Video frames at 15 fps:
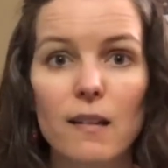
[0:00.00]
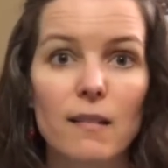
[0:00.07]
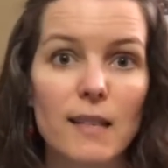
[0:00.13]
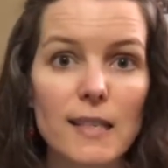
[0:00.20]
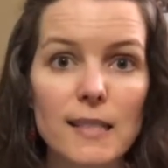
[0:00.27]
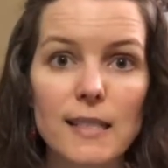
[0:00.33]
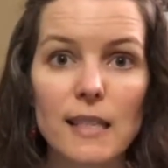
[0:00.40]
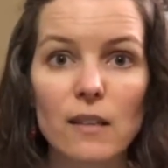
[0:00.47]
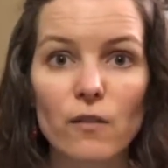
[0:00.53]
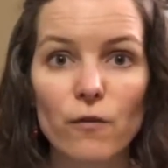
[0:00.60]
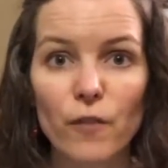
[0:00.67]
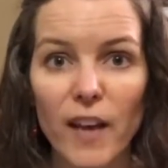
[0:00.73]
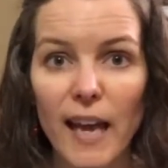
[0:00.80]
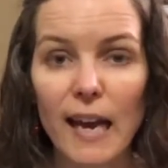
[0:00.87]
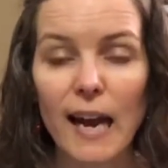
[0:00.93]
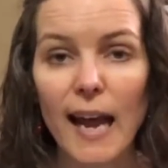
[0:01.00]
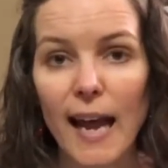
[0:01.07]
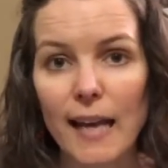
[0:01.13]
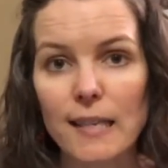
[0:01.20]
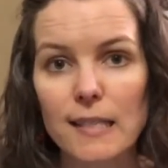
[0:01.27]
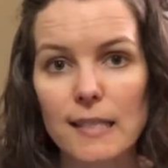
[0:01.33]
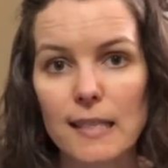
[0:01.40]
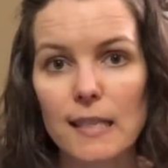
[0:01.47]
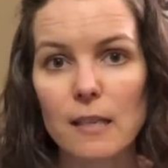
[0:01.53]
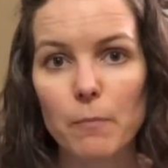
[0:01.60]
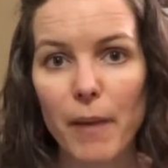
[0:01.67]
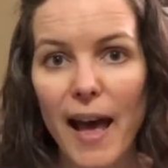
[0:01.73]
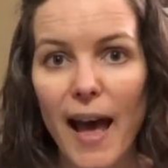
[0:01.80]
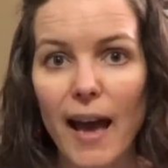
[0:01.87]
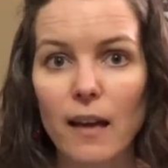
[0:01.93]
this didn't fit, I had to send it
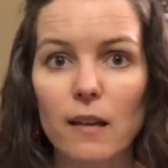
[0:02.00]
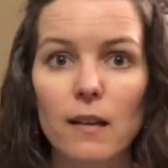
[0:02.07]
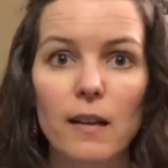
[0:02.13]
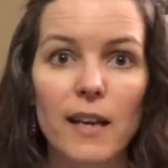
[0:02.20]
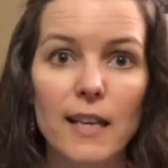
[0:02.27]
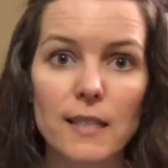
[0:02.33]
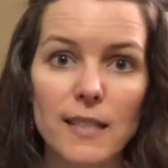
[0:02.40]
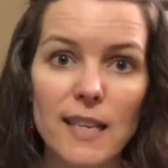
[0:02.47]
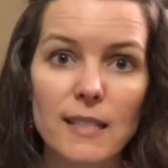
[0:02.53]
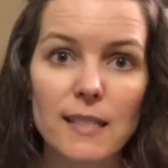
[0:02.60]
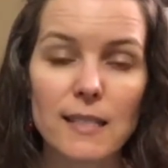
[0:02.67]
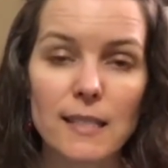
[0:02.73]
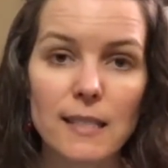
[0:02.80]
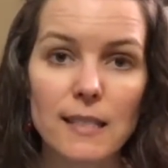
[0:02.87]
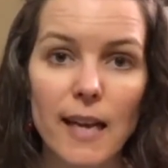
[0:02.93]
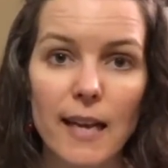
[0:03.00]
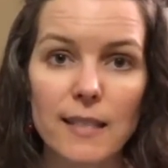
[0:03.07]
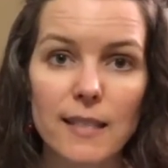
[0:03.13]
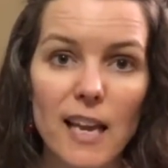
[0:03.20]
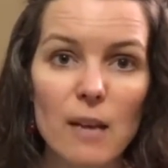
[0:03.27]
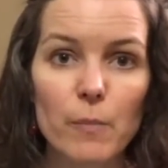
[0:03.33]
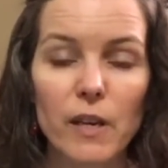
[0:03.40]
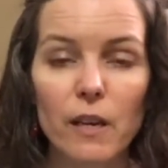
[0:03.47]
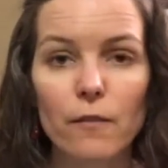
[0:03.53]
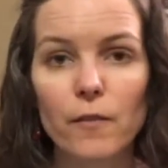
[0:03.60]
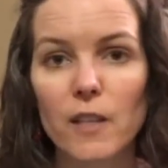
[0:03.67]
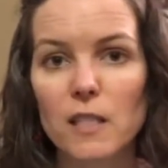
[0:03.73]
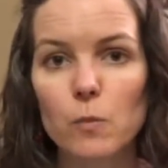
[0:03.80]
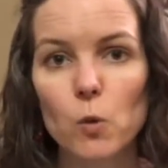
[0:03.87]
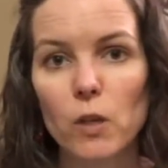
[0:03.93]
back. It says it's a size 8, but it
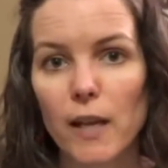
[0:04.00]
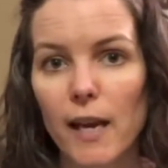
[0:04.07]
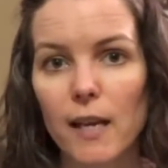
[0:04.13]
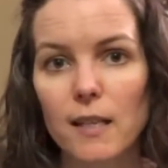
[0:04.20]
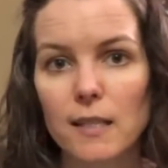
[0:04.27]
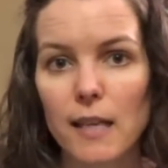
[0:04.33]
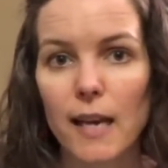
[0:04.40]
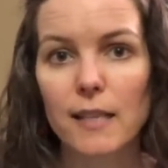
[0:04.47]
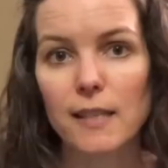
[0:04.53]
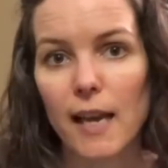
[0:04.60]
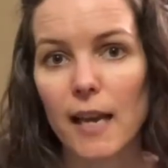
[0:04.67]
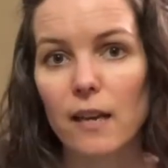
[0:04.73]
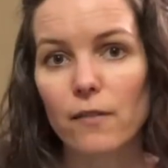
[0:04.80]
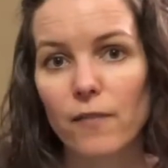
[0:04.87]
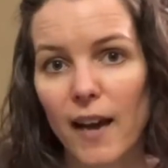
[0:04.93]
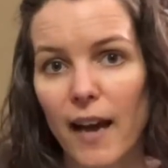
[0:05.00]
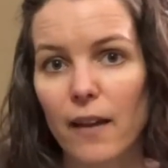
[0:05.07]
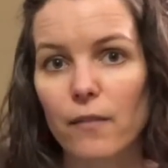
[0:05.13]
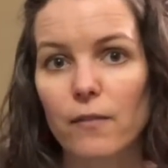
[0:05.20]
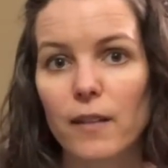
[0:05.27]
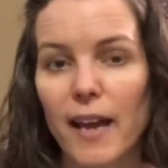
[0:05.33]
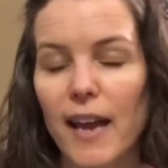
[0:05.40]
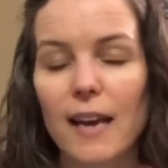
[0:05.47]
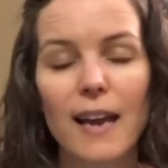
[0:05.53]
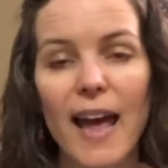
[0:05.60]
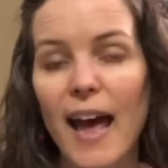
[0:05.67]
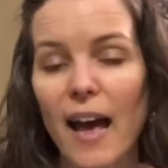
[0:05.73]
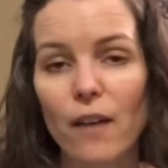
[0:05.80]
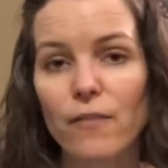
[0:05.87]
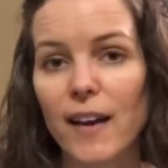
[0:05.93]
fits more like a size 8 and a 5, and a
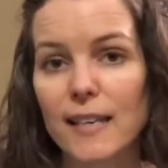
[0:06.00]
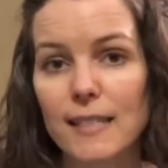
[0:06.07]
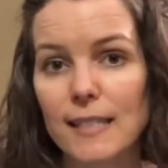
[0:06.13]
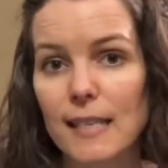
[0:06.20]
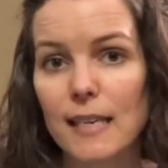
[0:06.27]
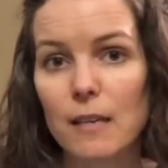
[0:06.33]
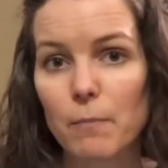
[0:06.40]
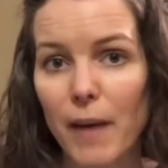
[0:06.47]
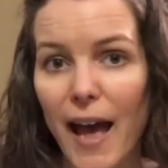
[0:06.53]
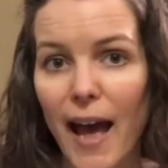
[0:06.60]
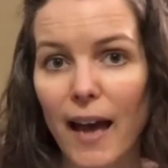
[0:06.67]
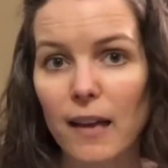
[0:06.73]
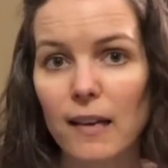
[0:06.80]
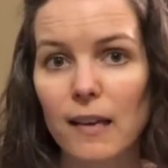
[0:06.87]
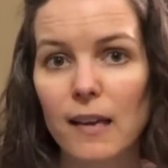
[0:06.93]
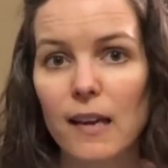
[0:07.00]
half. I sent it back.